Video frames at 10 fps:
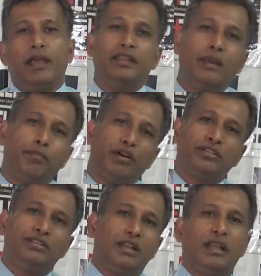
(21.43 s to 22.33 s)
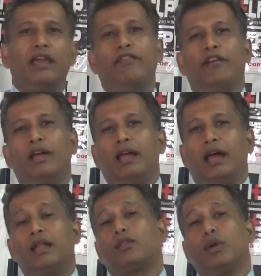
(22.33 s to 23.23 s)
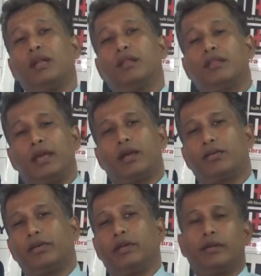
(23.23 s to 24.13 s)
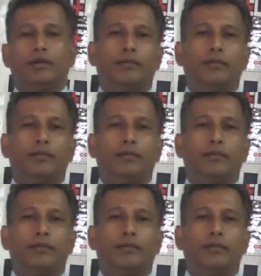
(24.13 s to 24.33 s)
in their personal life as well as their career.